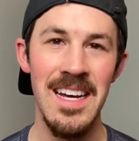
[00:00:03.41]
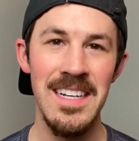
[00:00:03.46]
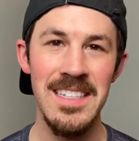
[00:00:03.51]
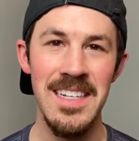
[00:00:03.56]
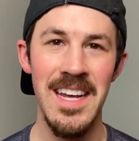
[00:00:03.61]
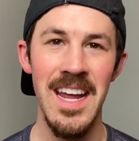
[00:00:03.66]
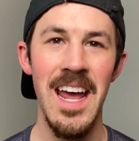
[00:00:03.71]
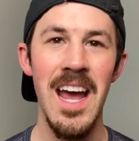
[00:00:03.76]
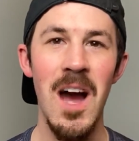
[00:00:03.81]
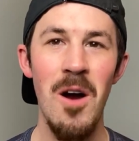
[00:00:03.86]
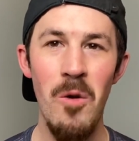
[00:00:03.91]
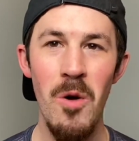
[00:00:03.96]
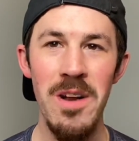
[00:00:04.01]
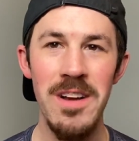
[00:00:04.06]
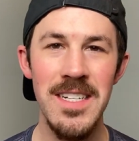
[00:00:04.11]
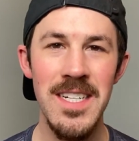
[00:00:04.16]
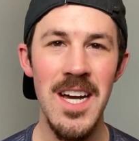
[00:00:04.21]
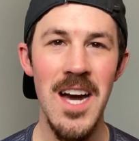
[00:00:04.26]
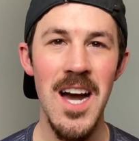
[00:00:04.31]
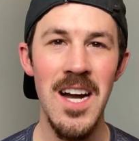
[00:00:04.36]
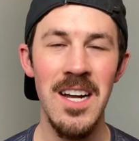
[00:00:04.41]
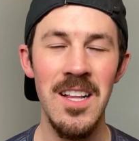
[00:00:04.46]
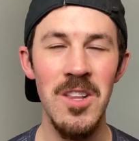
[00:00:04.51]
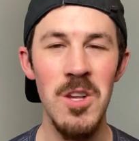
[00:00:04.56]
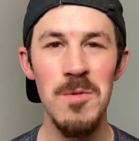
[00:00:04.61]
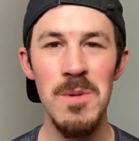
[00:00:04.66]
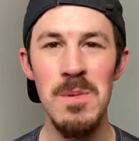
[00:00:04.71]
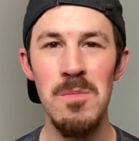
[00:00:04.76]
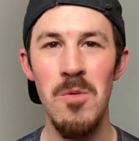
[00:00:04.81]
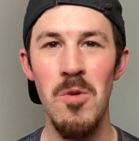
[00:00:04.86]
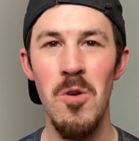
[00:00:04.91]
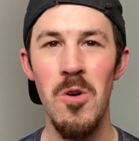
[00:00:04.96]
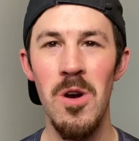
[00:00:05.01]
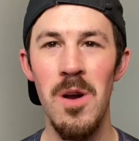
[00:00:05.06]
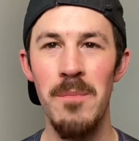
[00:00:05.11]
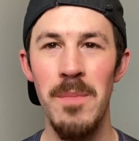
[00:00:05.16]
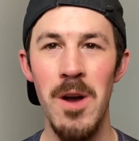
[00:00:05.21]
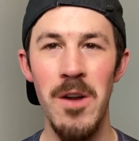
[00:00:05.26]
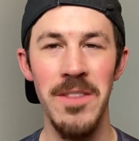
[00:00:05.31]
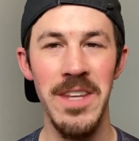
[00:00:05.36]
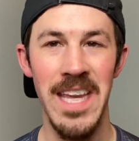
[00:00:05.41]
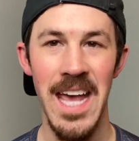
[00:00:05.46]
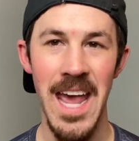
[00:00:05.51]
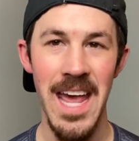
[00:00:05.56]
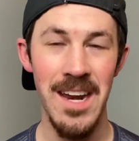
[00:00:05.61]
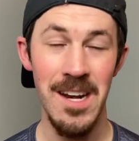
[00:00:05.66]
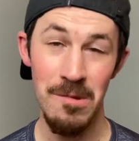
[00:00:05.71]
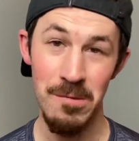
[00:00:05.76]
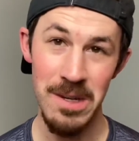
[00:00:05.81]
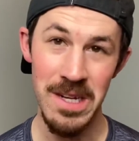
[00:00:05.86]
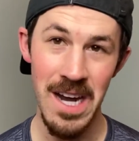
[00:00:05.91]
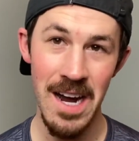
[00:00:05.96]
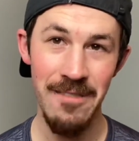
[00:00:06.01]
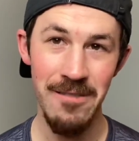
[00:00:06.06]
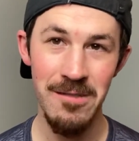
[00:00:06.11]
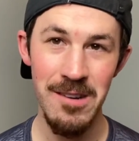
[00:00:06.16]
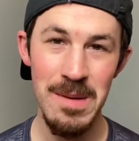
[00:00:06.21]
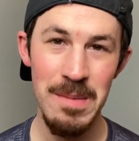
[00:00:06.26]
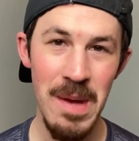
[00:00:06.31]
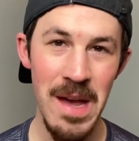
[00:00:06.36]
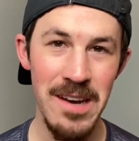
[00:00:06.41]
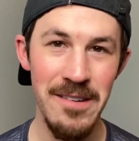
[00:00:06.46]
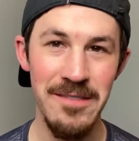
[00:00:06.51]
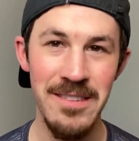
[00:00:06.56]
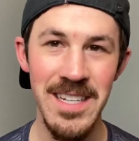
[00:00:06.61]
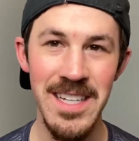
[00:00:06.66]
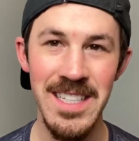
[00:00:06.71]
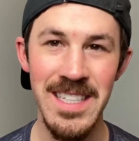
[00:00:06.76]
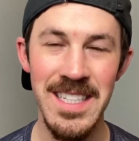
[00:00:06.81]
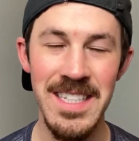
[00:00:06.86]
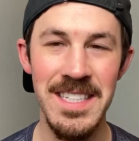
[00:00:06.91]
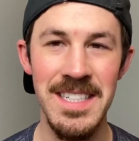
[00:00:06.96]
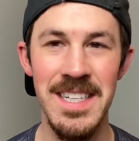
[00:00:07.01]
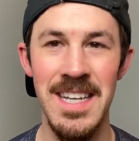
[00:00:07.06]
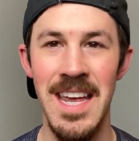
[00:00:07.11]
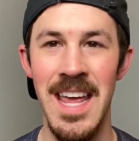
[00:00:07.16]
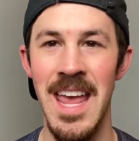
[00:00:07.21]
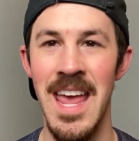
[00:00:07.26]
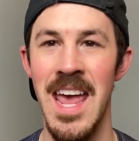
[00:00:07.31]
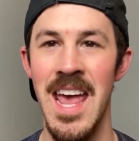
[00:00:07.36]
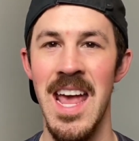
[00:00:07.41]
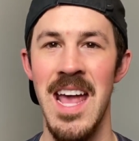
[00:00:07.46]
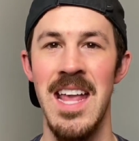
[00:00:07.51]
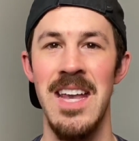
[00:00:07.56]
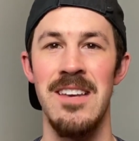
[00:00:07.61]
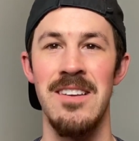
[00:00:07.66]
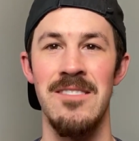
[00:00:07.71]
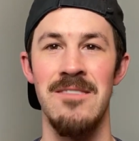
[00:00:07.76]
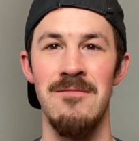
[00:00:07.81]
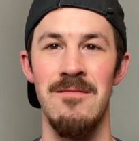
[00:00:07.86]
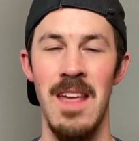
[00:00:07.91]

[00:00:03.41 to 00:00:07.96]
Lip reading: Today, I want to talk a little bit more about the Canada Recovery Benefits and